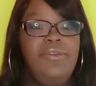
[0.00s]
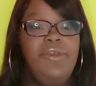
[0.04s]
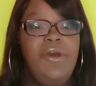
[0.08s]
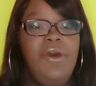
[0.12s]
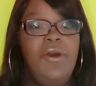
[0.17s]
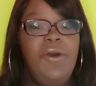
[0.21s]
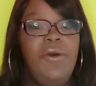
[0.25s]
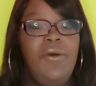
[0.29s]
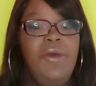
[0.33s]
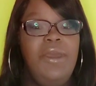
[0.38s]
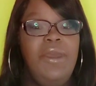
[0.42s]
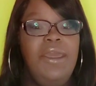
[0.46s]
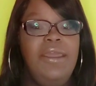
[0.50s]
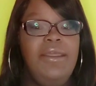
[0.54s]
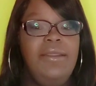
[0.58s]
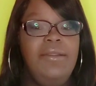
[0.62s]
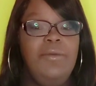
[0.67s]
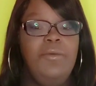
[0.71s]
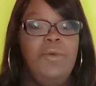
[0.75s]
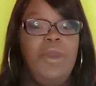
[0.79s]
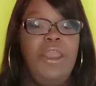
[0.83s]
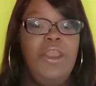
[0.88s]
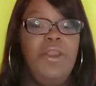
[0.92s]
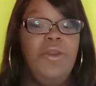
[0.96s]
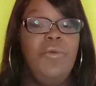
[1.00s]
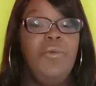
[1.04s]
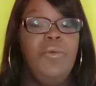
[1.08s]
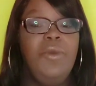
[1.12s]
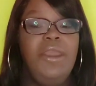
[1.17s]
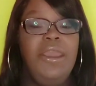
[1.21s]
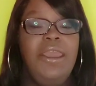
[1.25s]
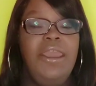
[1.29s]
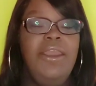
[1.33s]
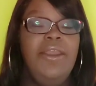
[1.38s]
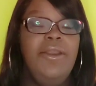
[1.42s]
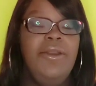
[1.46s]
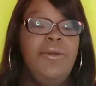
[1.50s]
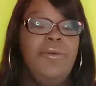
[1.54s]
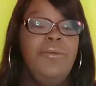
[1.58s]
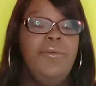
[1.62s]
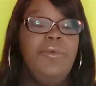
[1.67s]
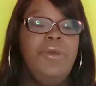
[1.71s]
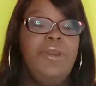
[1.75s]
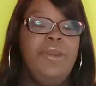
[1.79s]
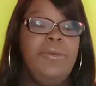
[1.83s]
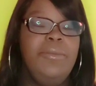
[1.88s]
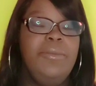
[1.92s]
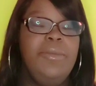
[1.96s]
So here
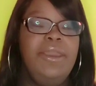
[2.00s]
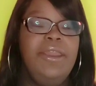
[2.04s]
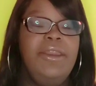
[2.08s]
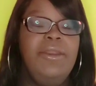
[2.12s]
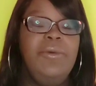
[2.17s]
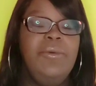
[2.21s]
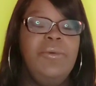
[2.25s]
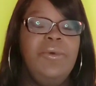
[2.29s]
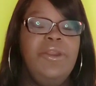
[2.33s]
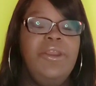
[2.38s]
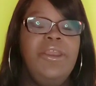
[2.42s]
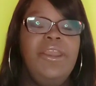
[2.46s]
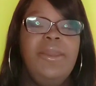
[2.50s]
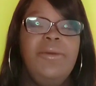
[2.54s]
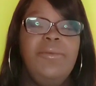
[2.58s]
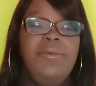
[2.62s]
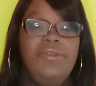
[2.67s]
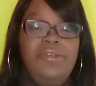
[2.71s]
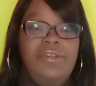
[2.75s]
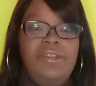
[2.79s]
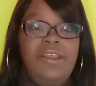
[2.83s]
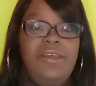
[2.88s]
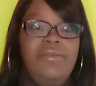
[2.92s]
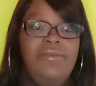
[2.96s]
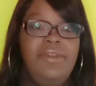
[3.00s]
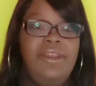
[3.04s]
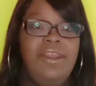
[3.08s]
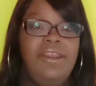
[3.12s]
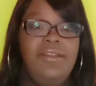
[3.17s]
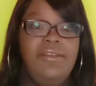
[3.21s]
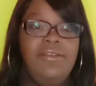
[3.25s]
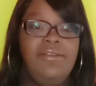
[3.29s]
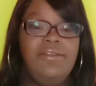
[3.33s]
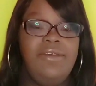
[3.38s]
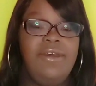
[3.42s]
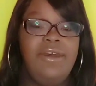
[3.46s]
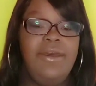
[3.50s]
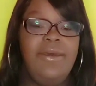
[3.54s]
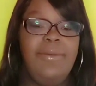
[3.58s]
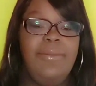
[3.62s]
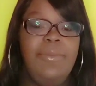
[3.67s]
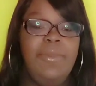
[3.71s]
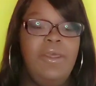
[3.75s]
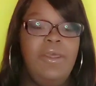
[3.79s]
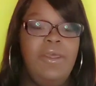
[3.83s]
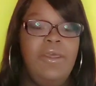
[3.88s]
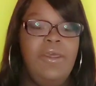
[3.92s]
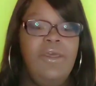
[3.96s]
where Manny, where he was living at the time.
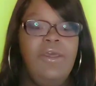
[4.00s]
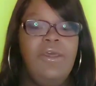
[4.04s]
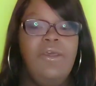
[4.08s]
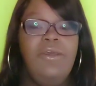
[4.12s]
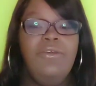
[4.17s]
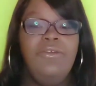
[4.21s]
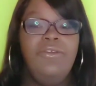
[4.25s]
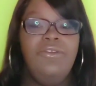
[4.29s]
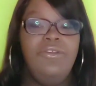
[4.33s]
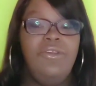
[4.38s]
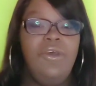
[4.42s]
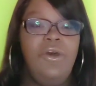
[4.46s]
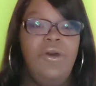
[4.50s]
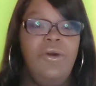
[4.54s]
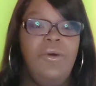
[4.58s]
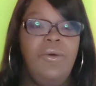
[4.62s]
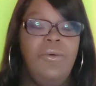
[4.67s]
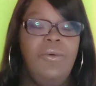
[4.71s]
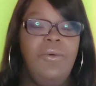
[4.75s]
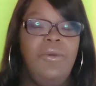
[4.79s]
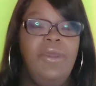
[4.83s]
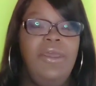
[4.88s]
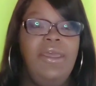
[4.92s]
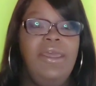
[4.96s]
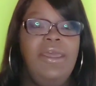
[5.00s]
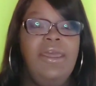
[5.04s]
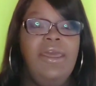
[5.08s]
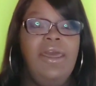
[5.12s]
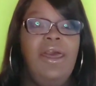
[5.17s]
So